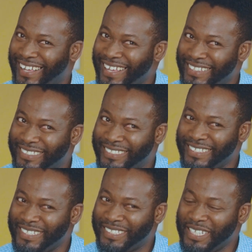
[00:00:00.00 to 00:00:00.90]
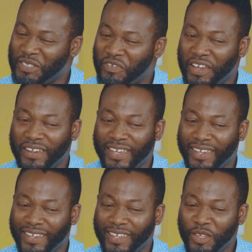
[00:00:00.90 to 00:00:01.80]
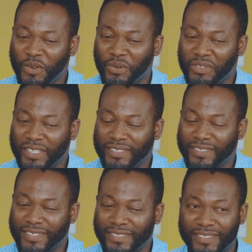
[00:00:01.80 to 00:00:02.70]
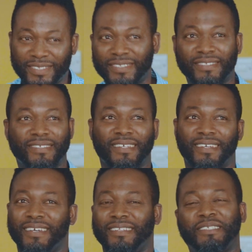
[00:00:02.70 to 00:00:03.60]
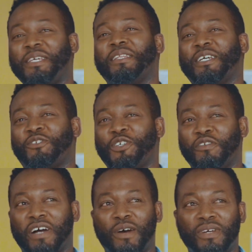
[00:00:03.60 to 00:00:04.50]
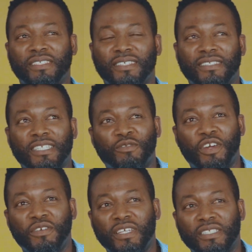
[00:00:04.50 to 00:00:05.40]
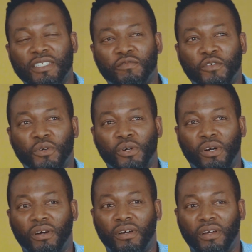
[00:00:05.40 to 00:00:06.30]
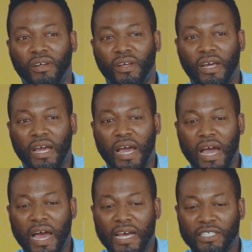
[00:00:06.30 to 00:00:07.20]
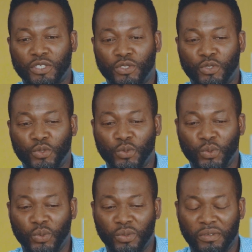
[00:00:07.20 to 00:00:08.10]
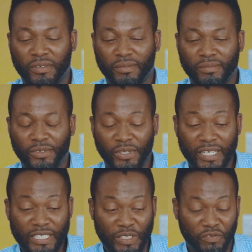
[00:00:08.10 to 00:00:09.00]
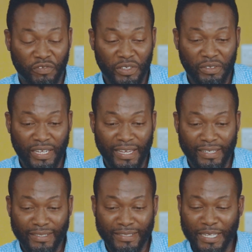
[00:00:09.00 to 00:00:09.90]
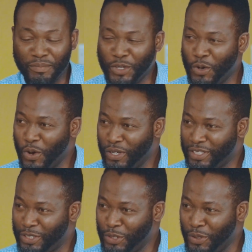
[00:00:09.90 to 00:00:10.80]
It's very, this industry of ours, it's very easy for us to more or less feel like demigods,